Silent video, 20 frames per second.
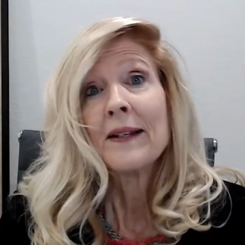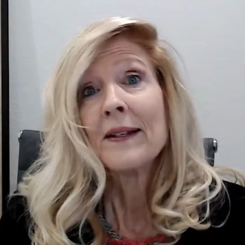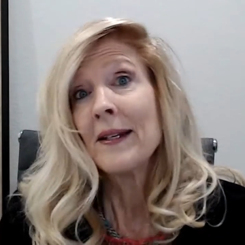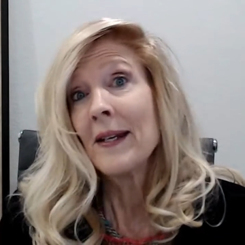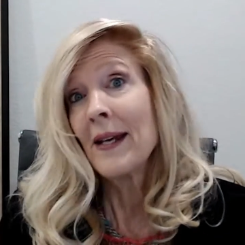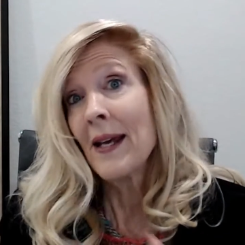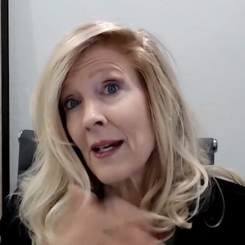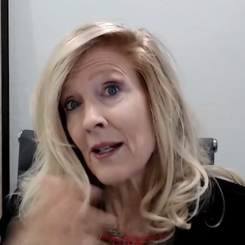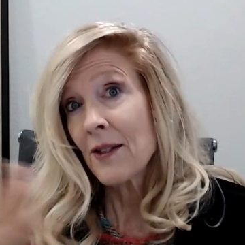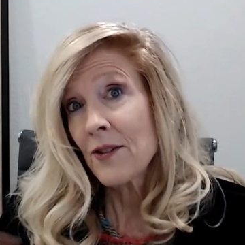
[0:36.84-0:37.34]

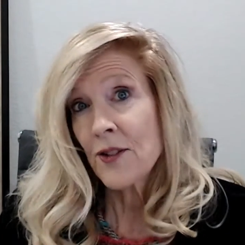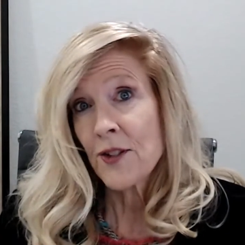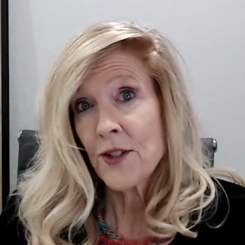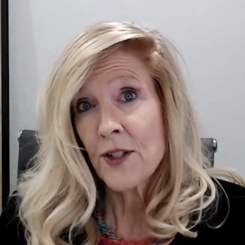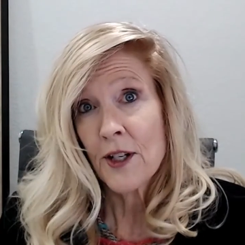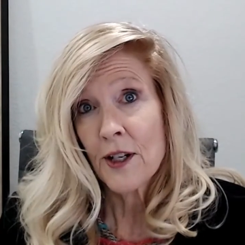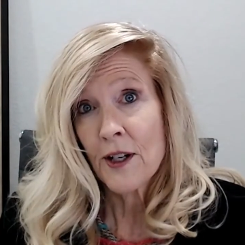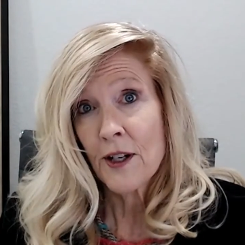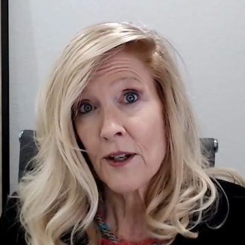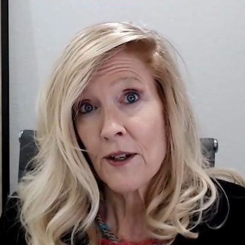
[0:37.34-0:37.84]
Next
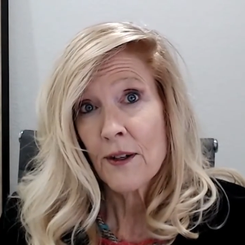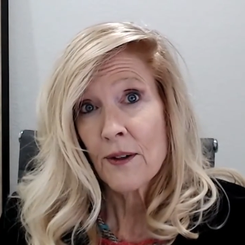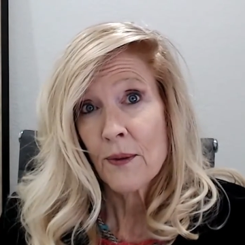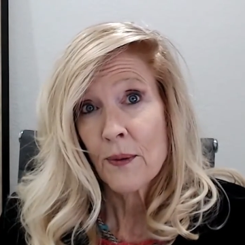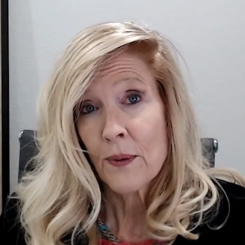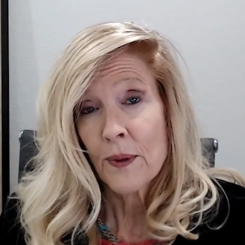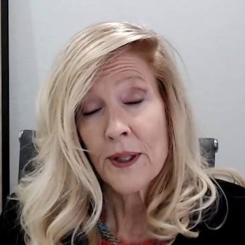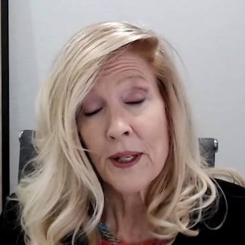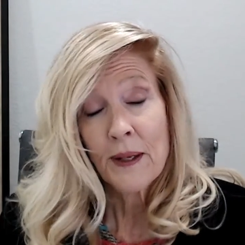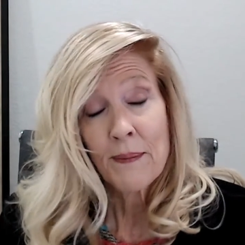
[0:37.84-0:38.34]

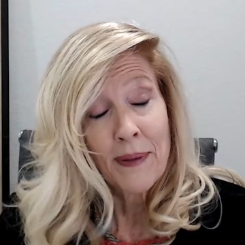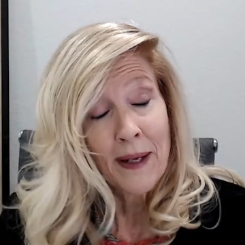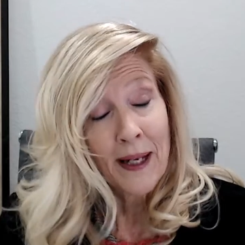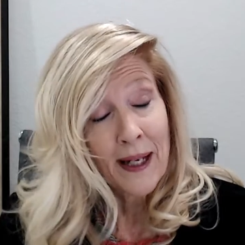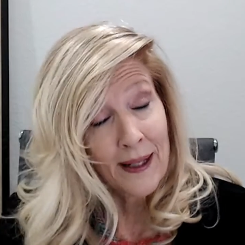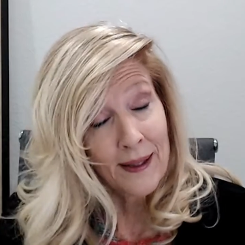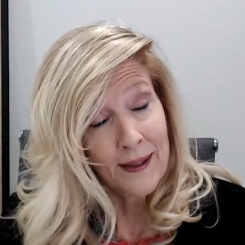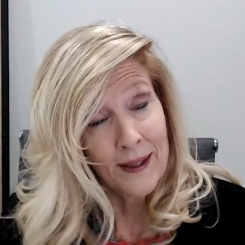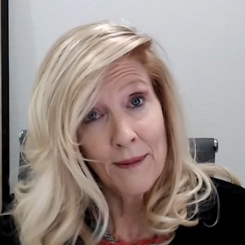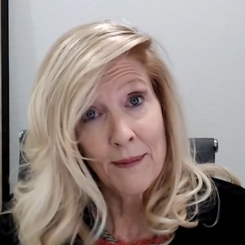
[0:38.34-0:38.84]
year, when the
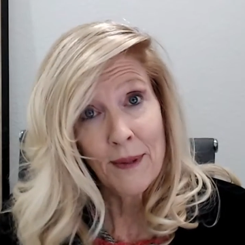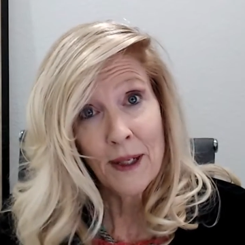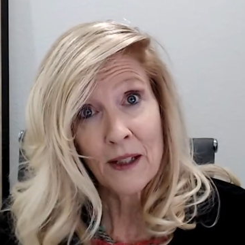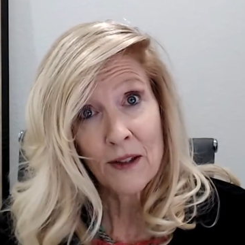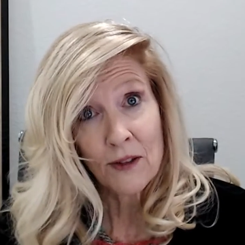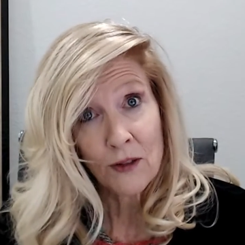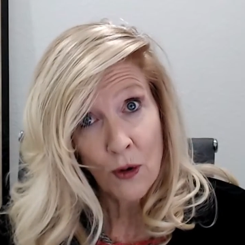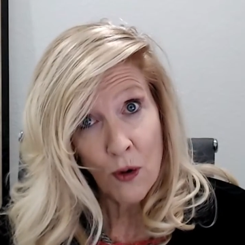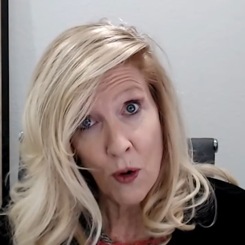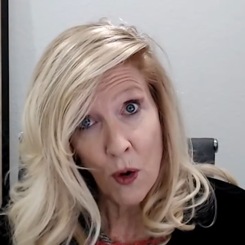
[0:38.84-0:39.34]

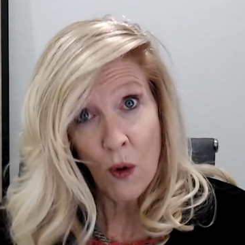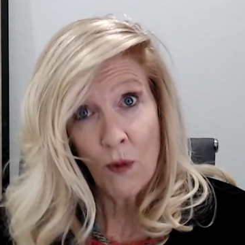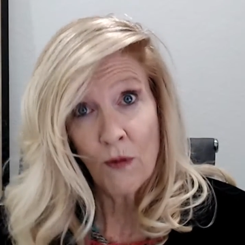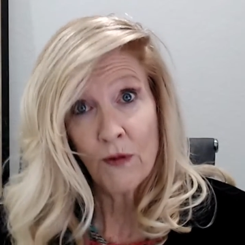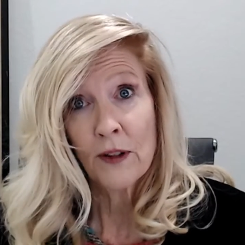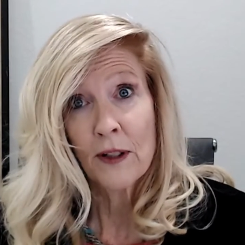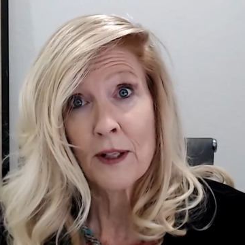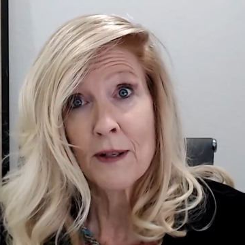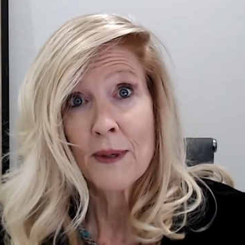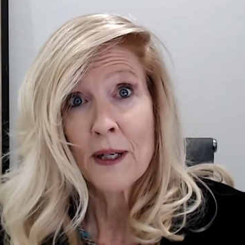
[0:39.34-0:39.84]
pandemic is
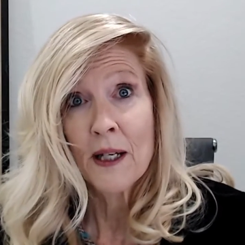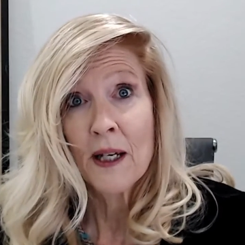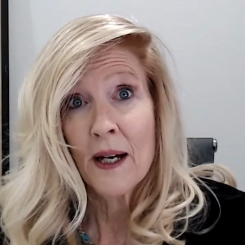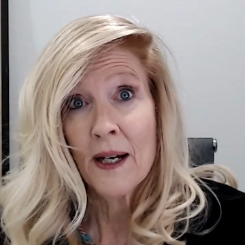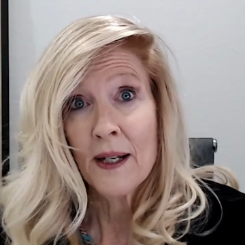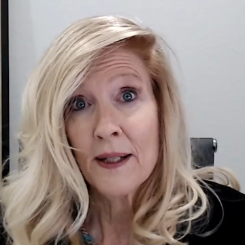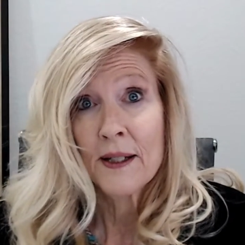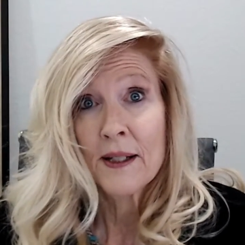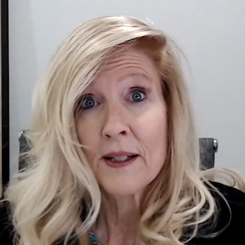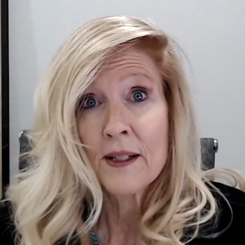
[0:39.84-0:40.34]
hopefully
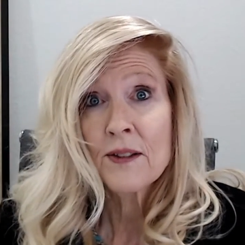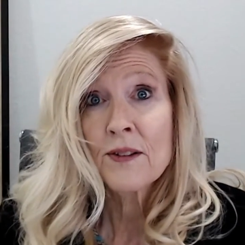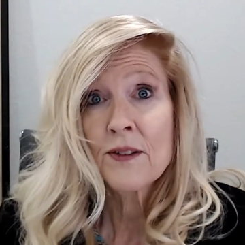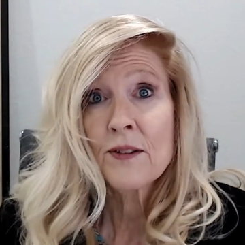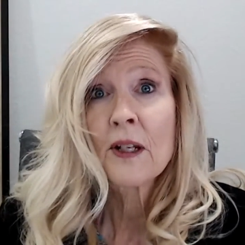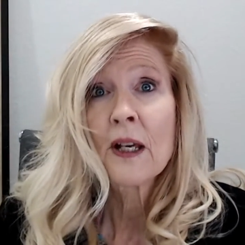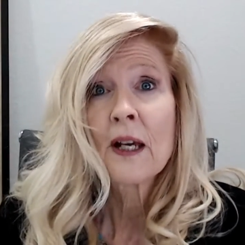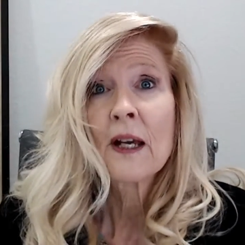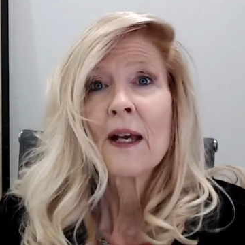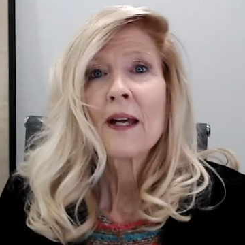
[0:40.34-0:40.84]
behind
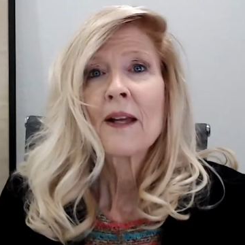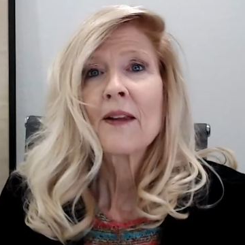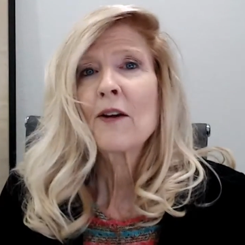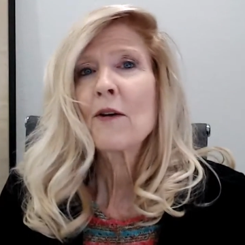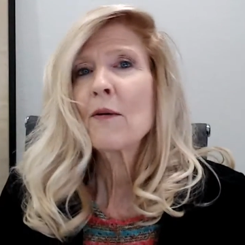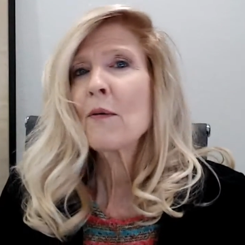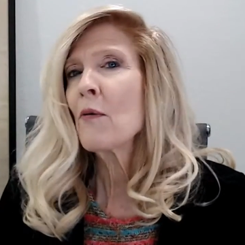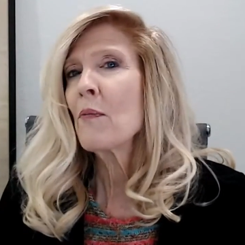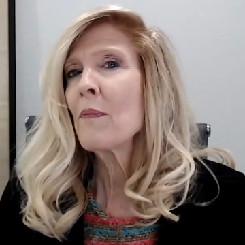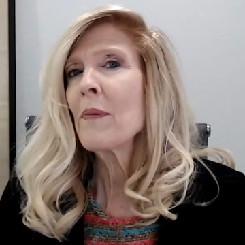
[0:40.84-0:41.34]
us,
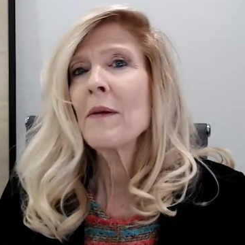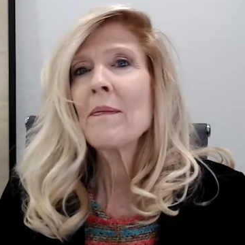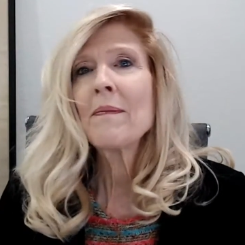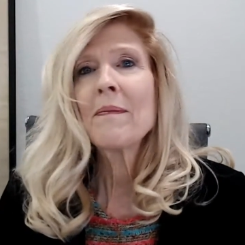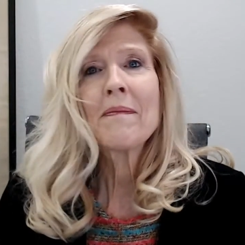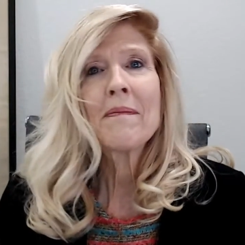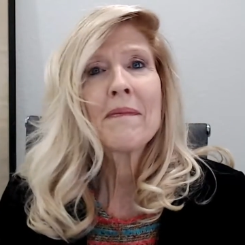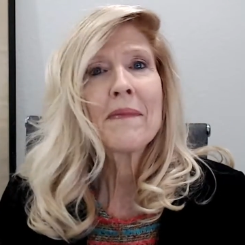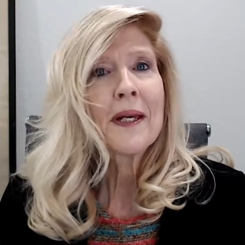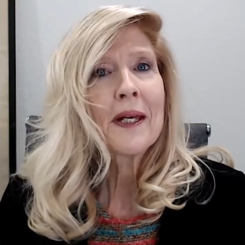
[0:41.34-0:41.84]
there will be
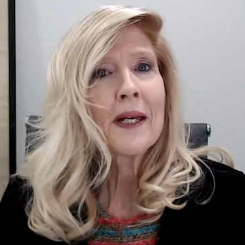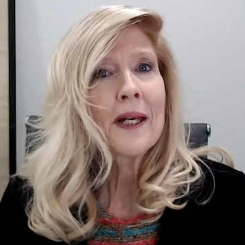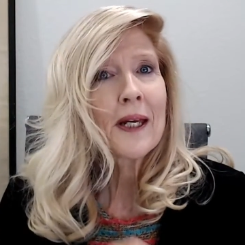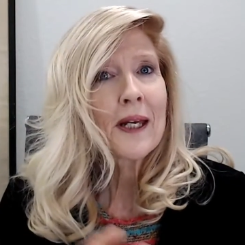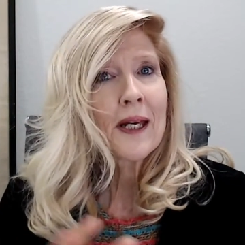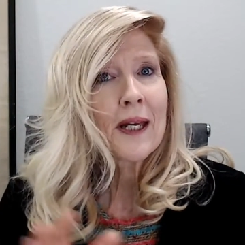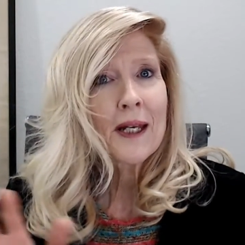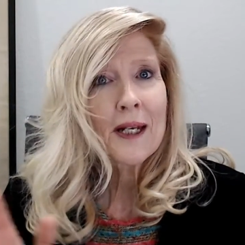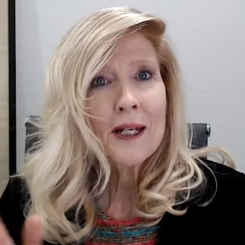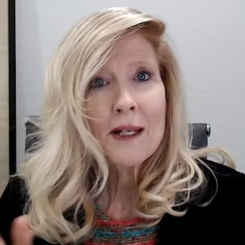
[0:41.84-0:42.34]

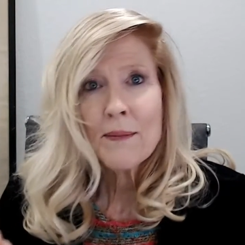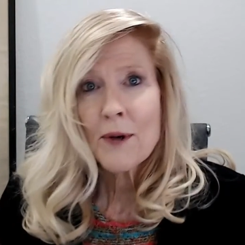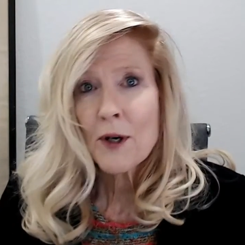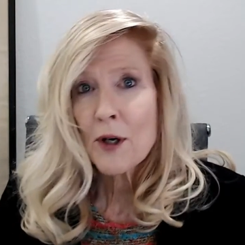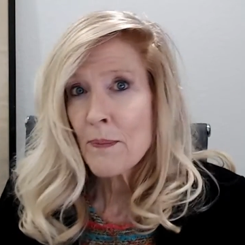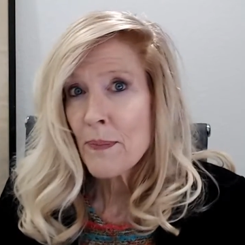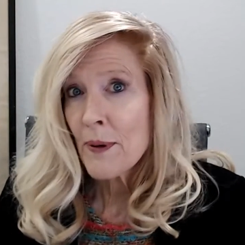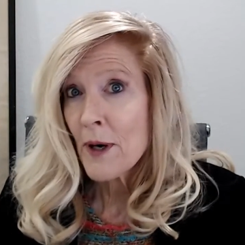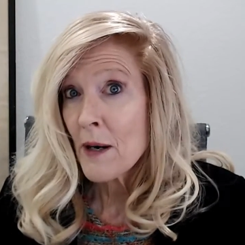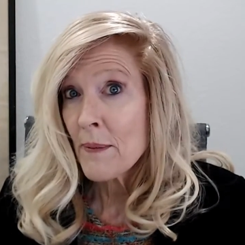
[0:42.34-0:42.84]
many
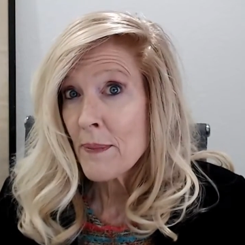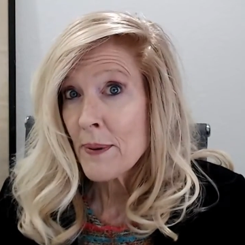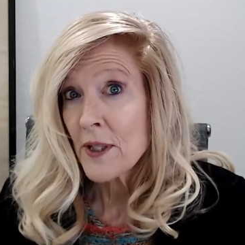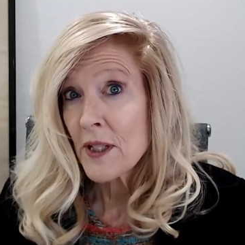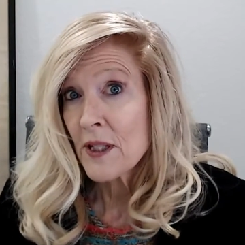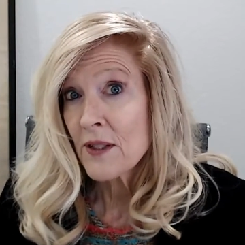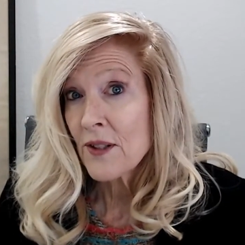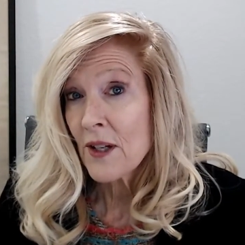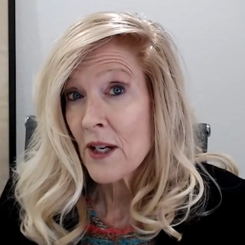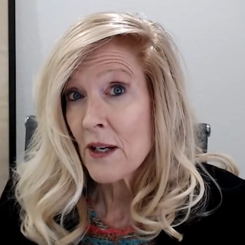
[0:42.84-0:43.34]
more
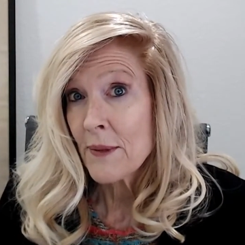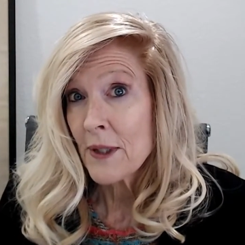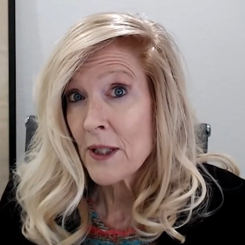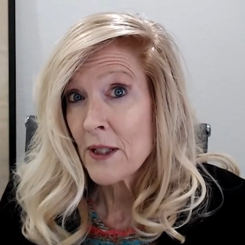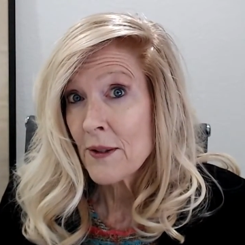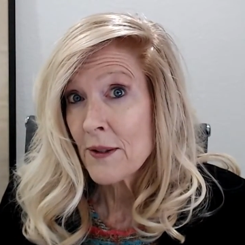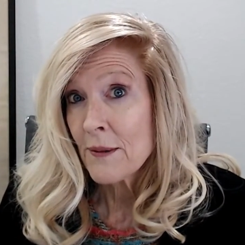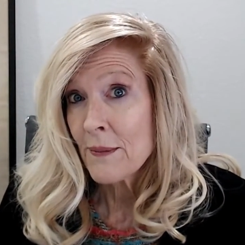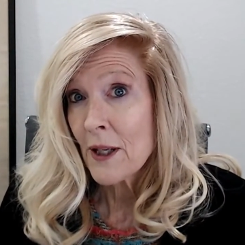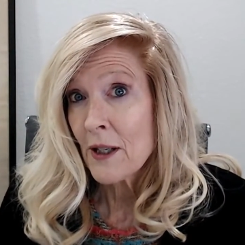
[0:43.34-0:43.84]
properties
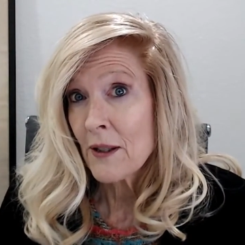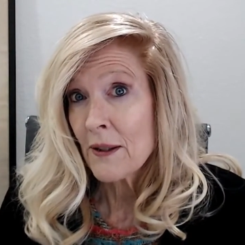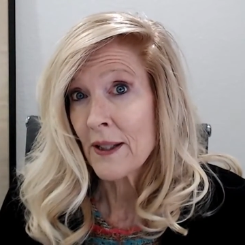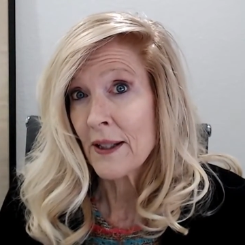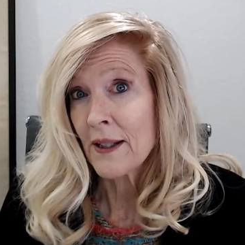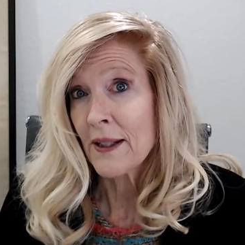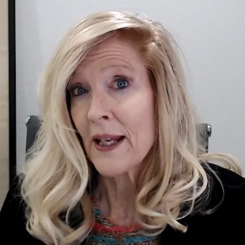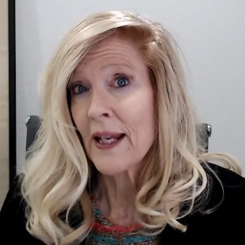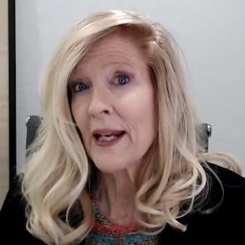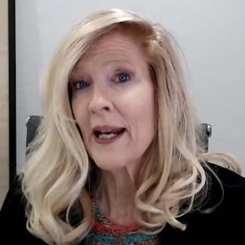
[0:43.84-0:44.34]
coming to the market.